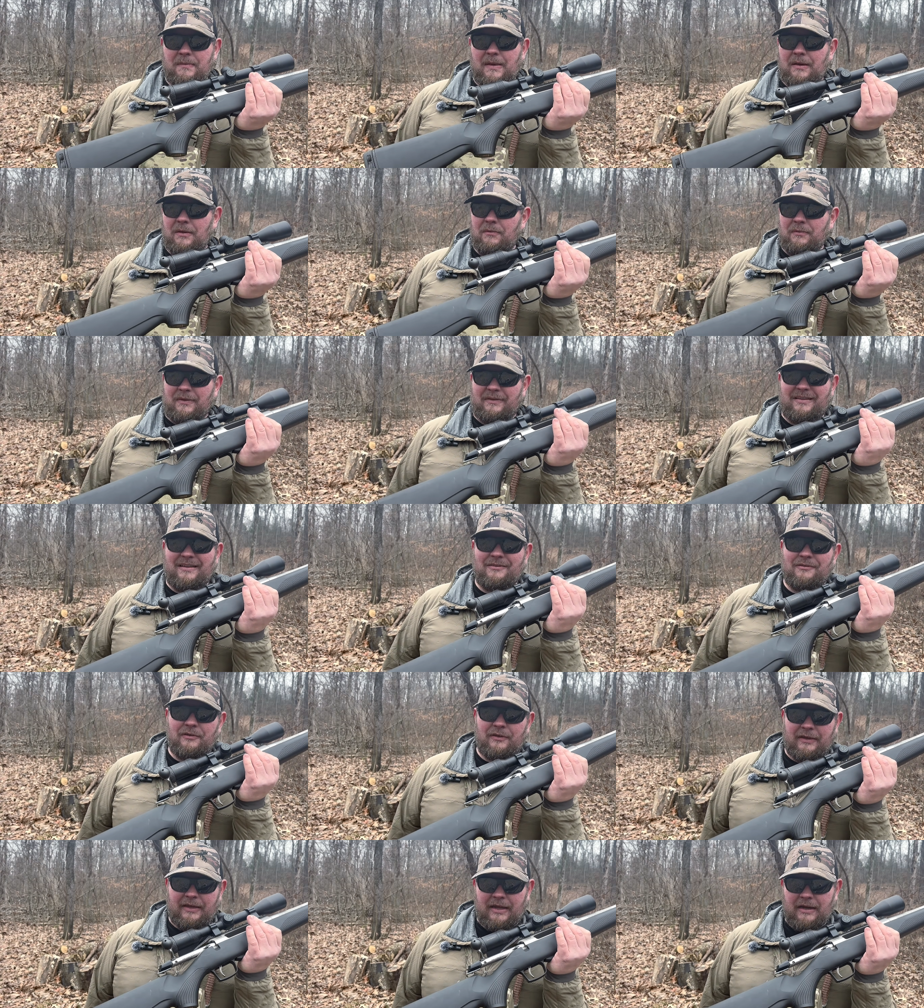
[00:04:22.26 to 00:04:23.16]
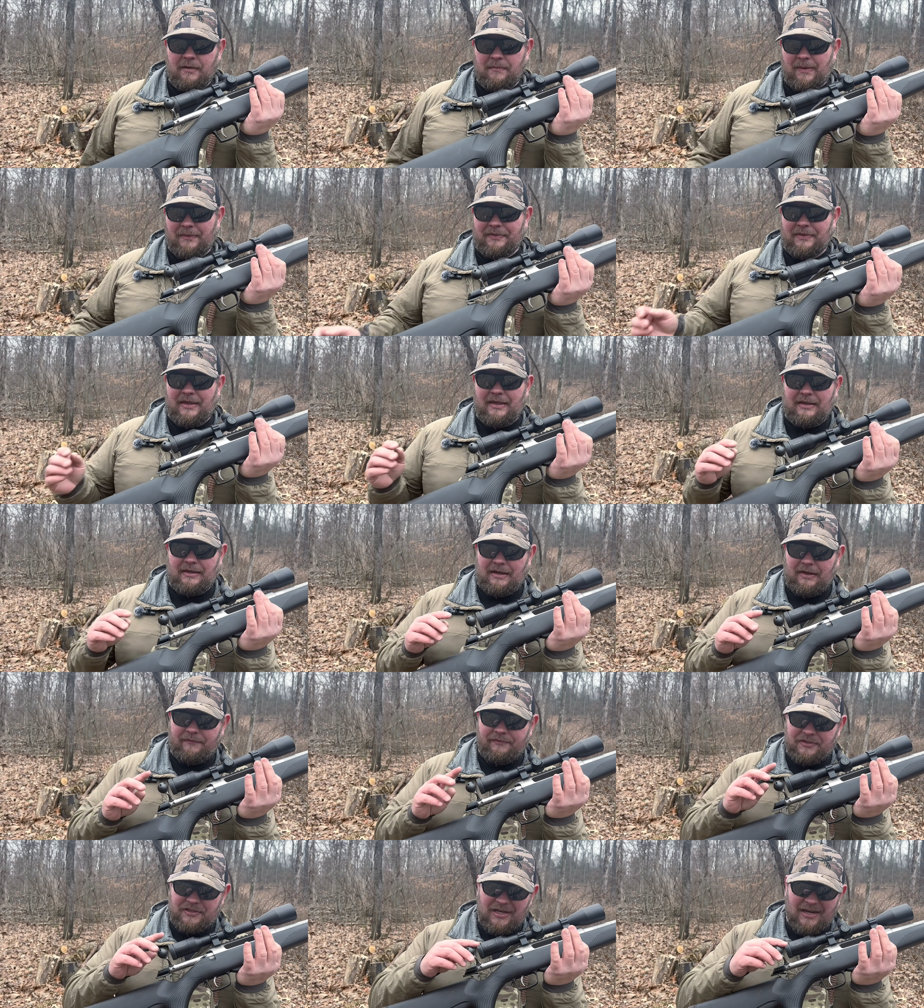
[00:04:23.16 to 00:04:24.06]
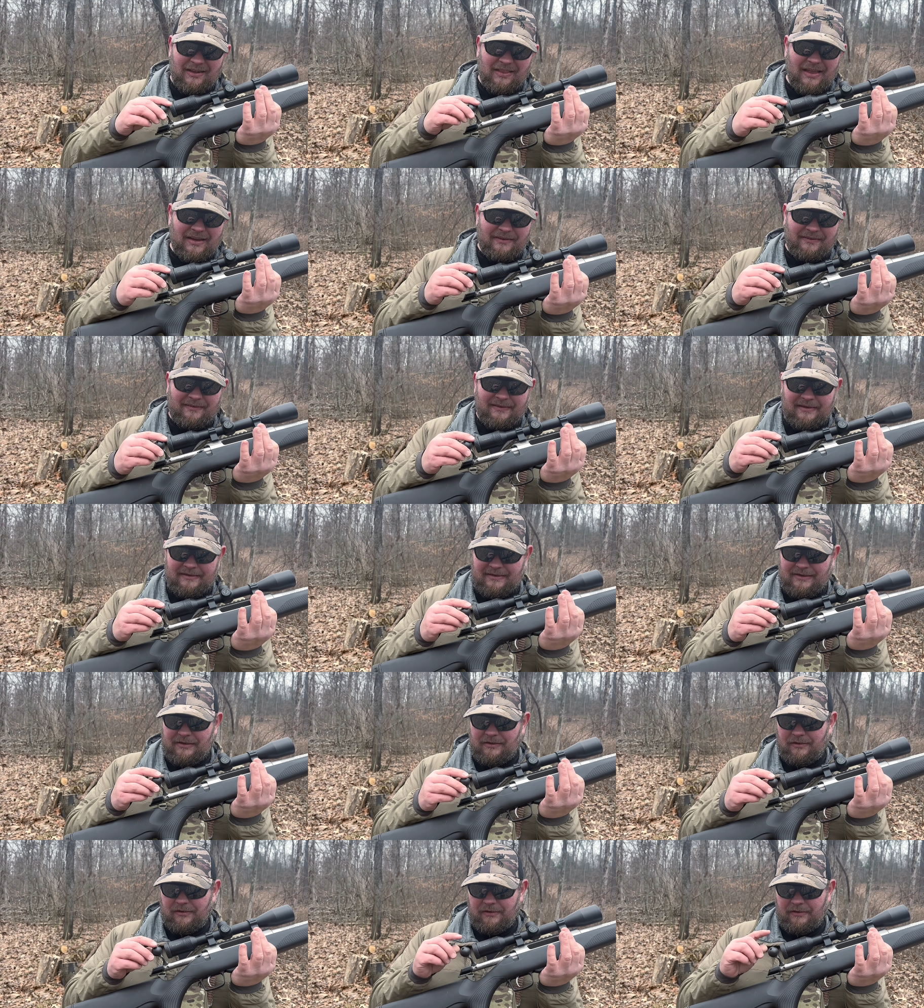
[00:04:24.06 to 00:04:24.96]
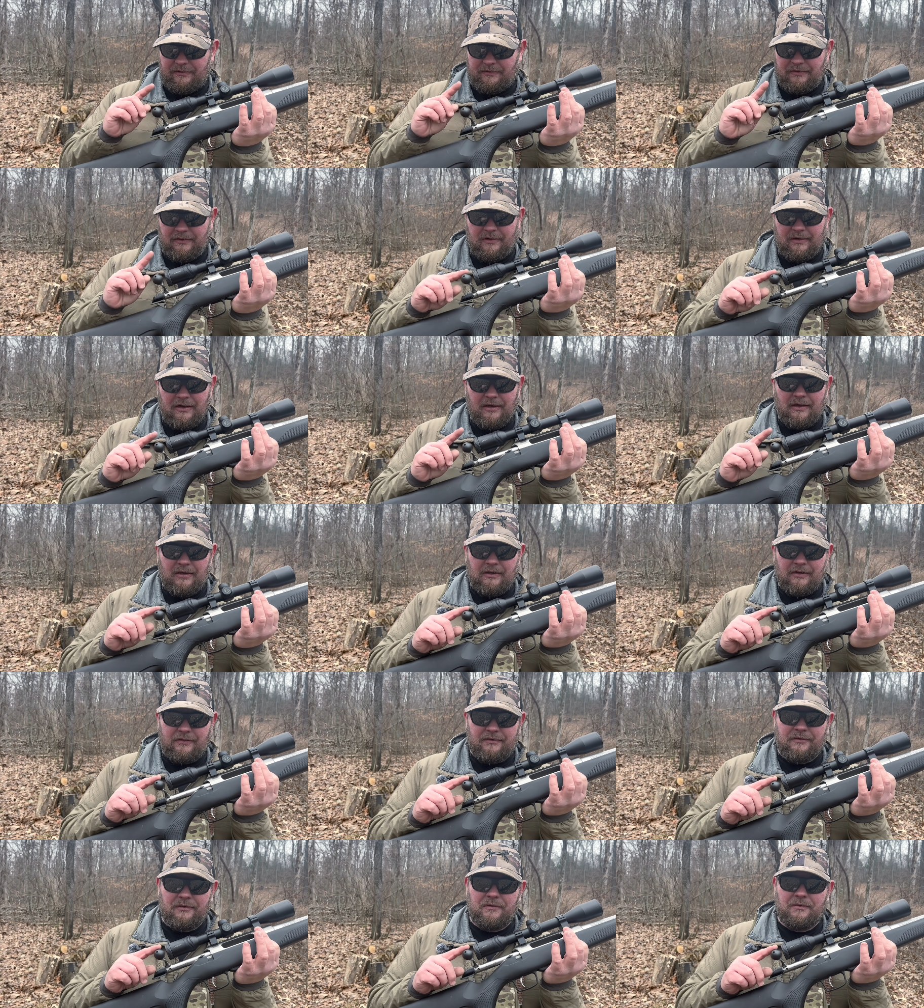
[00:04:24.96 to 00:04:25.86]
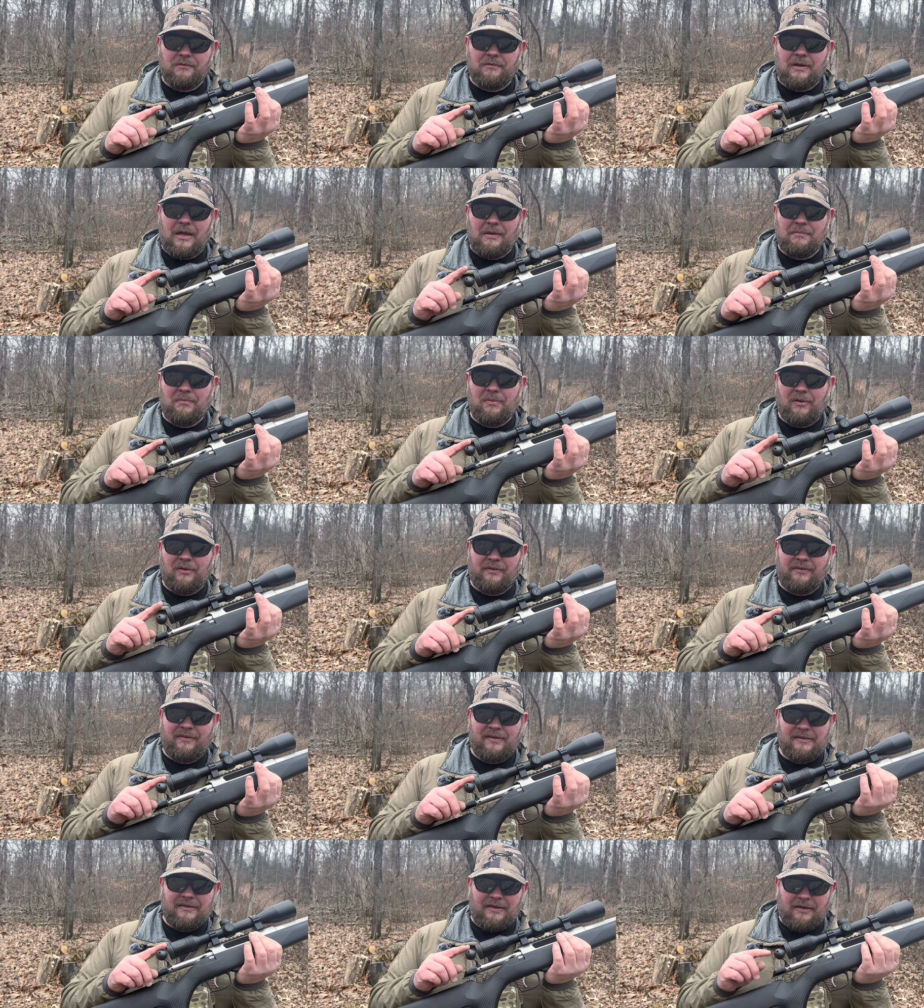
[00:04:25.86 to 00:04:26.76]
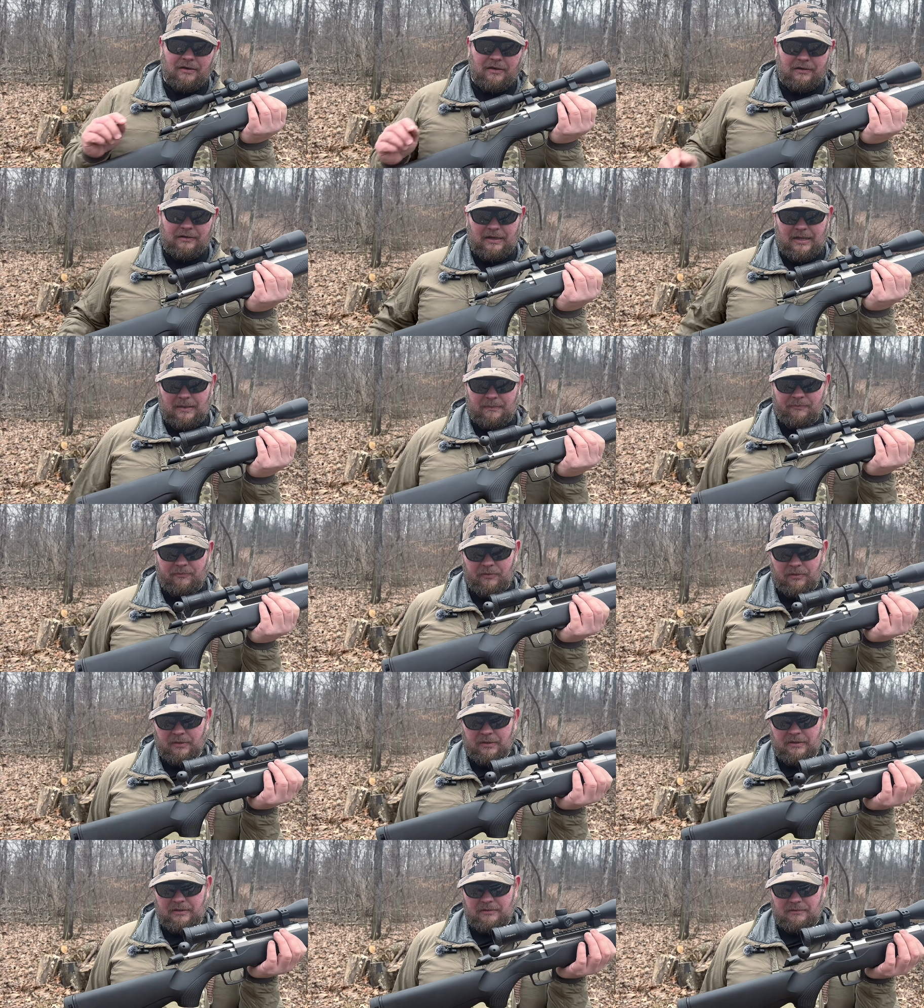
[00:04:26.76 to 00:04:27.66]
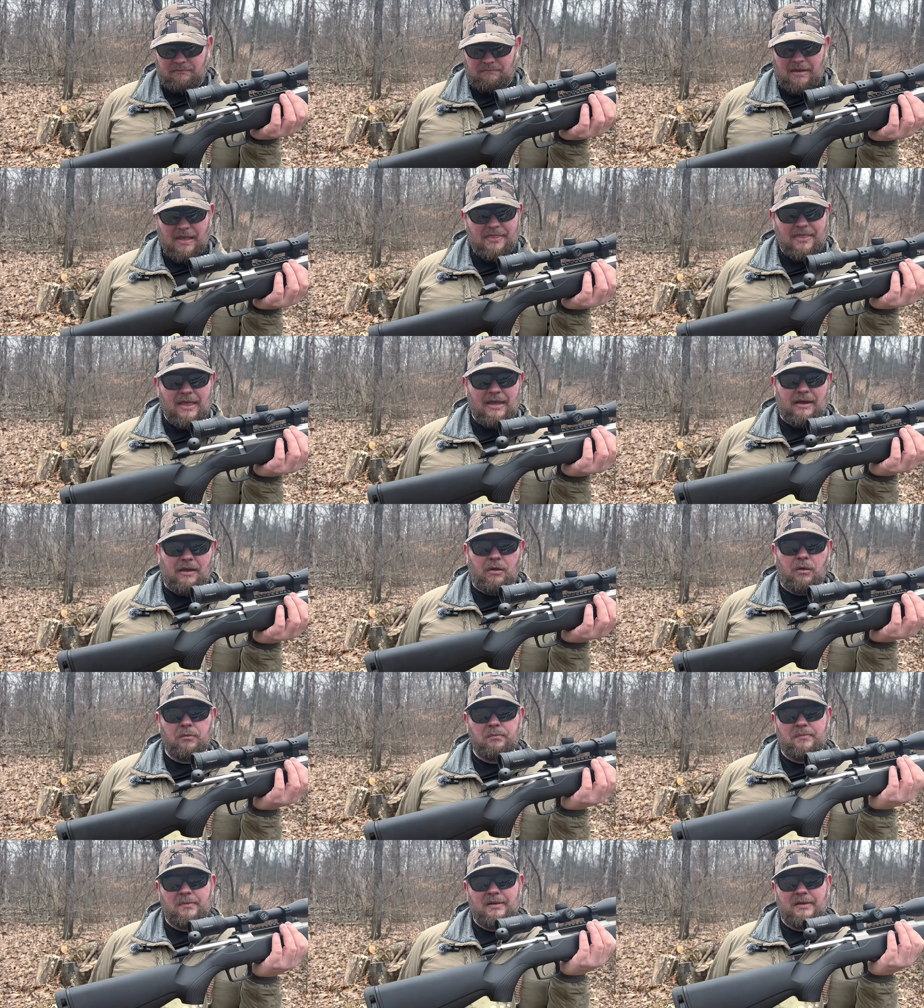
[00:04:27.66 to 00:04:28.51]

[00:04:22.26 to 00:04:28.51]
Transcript: metal ones. I didn't really care about that. I've shot a lot of CTRs, so I bought a CTR knob for it, and that helped.